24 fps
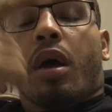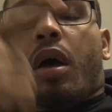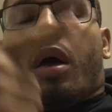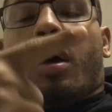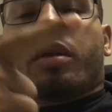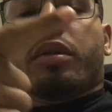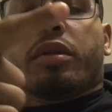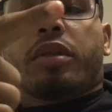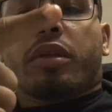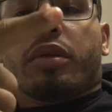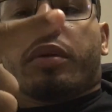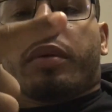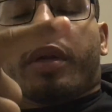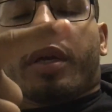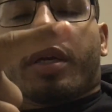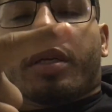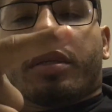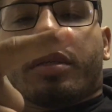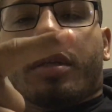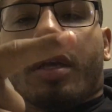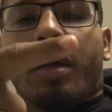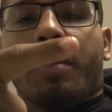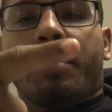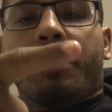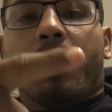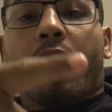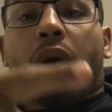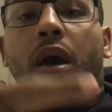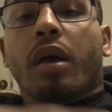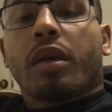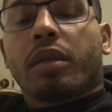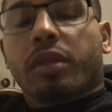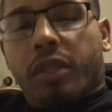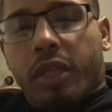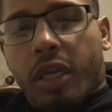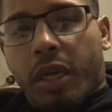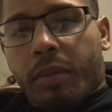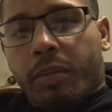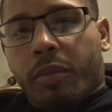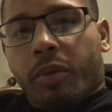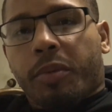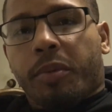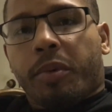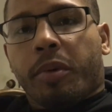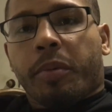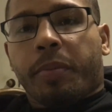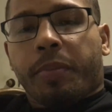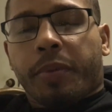Until next time,
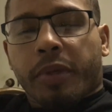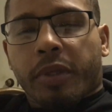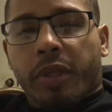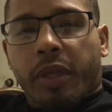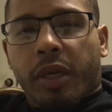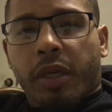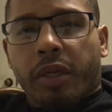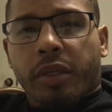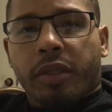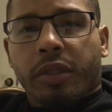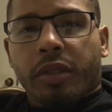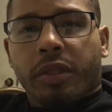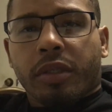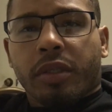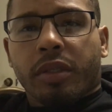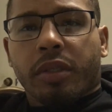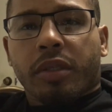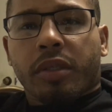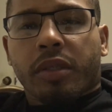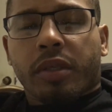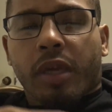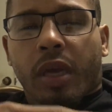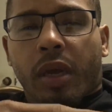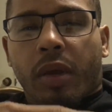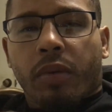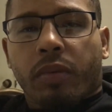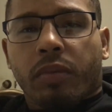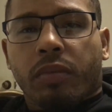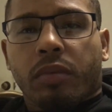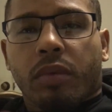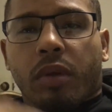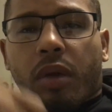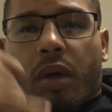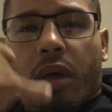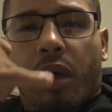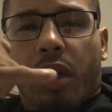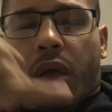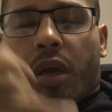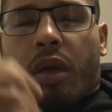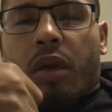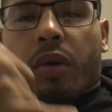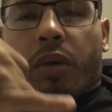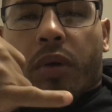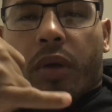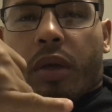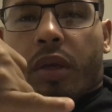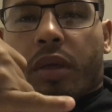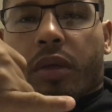Untamable Productions is out.
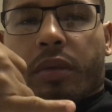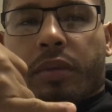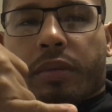Aloha.